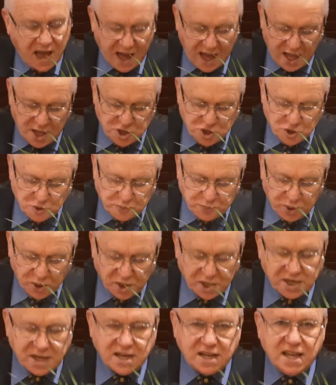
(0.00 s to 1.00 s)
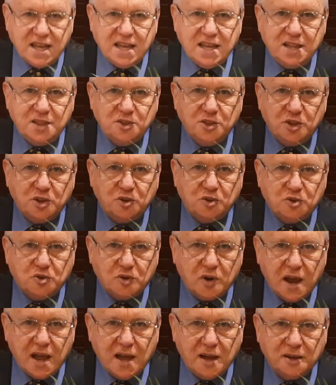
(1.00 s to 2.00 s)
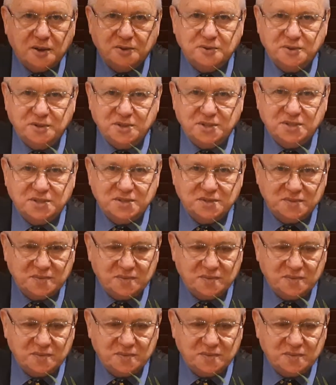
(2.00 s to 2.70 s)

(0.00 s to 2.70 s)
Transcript: and you put it in the ground.